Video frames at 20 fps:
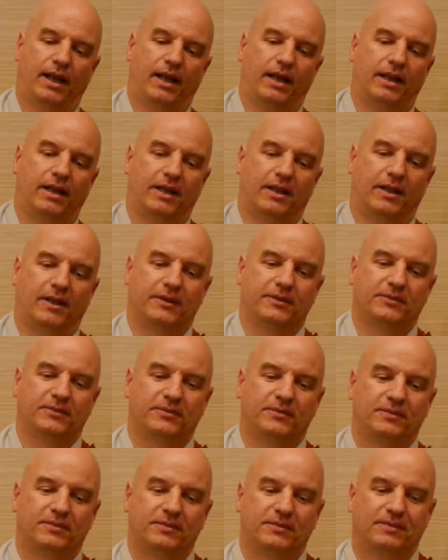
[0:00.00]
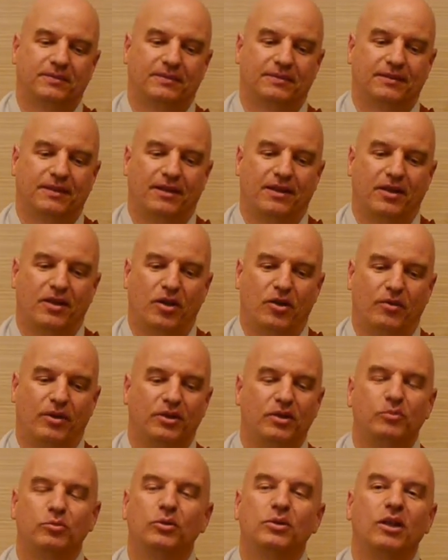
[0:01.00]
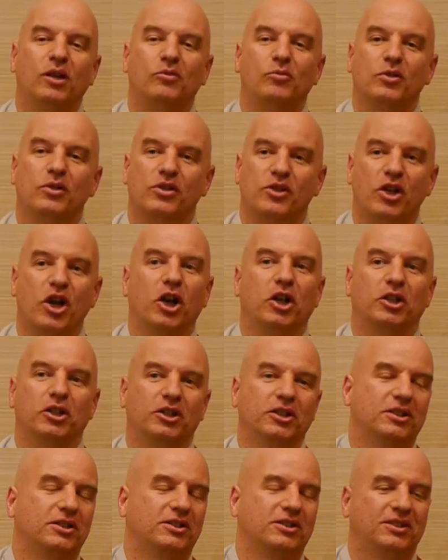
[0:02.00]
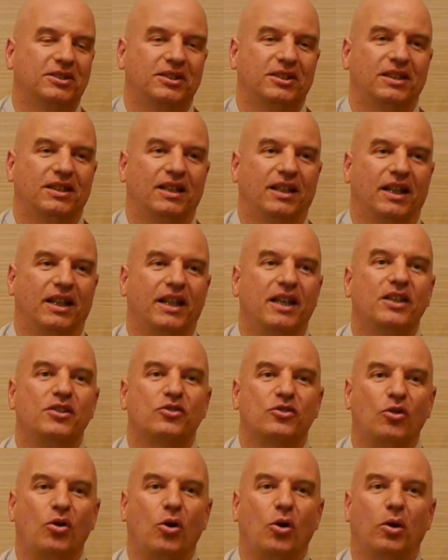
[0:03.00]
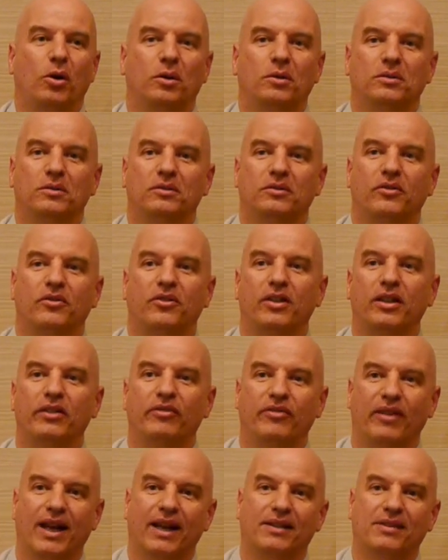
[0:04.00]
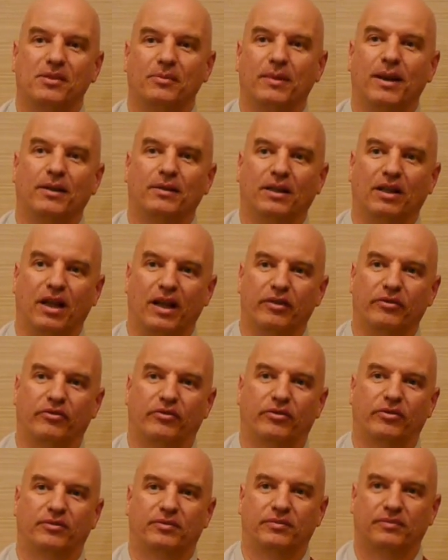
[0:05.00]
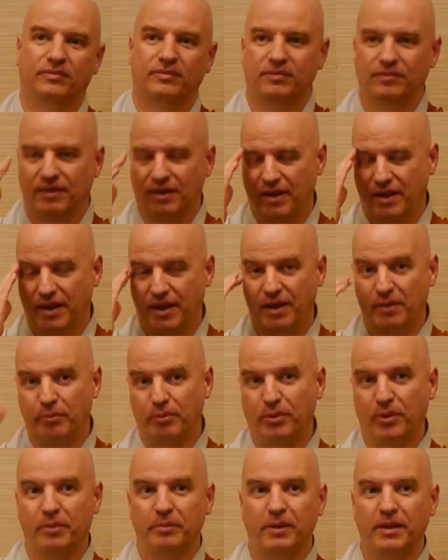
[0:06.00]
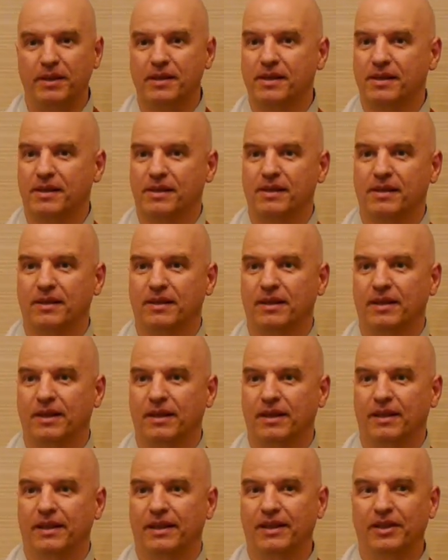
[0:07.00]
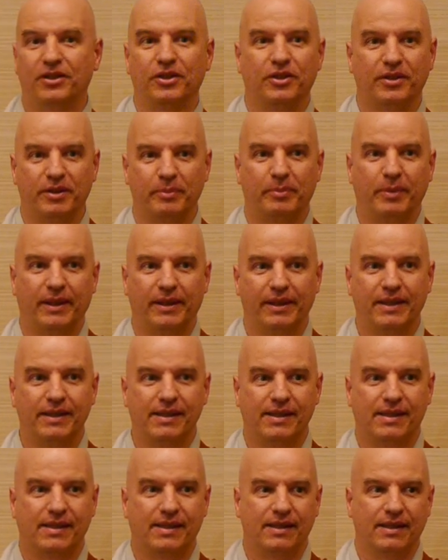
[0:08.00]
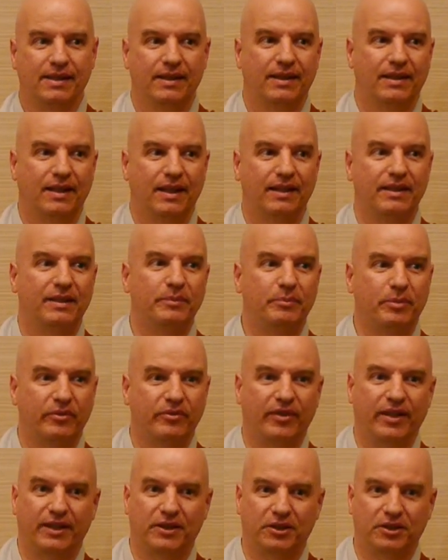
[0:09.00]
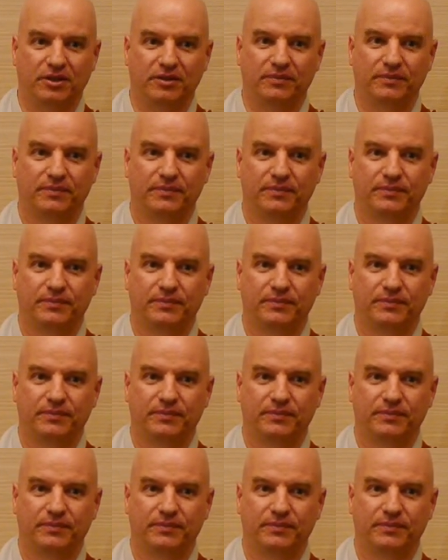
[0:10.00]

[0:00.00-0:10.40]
Uh, when the Buddha was young, he saw three facts about life impermanence, interdependence, and imperfection.